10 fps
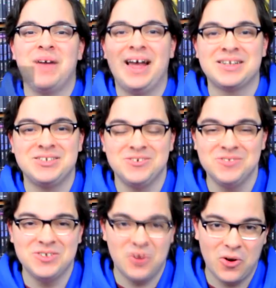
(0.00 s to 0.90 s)
back to
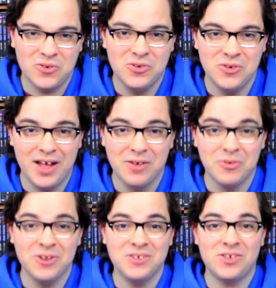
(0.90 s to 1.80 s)
the Doctor Who Guide,
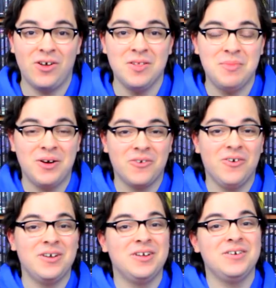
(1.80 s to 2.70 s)
where it's all about
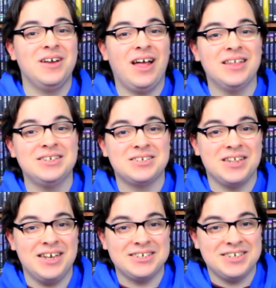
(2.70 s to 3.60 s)
growing your knowledge,
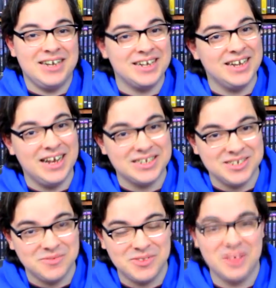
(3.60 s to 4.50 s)
collection, and
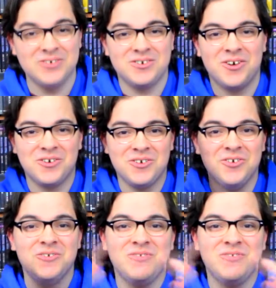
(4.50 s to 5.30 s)
connection with other Doctor Who